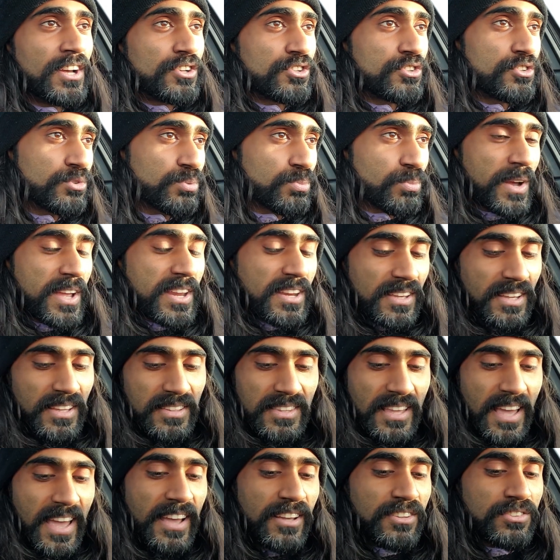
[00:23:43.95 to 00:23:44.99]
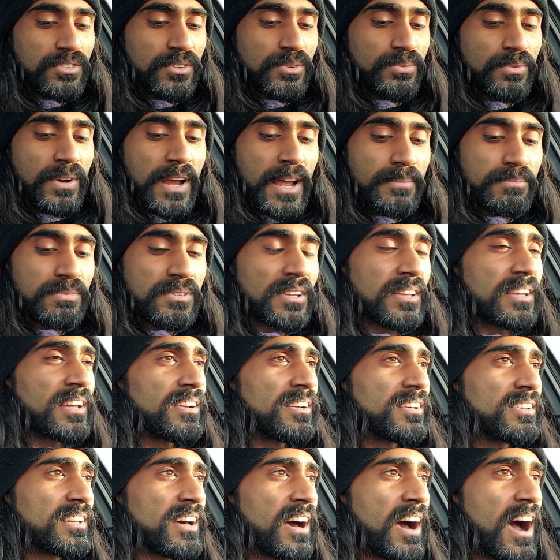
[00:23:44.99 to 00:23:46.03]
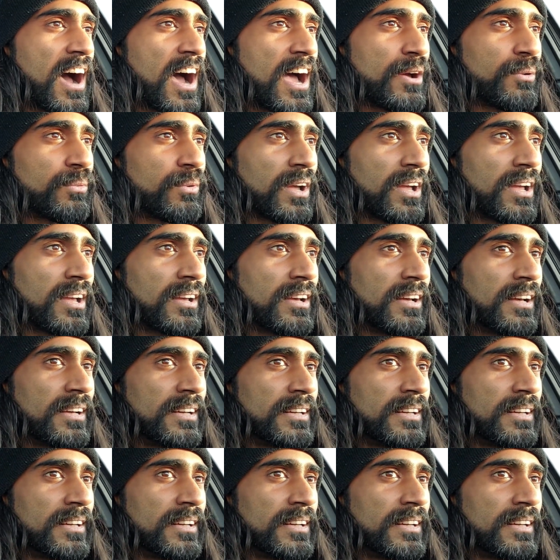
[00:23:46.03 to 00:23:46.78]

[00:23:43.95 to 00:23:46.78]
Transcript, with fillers: just waiting at the exit ramp to get on the highway.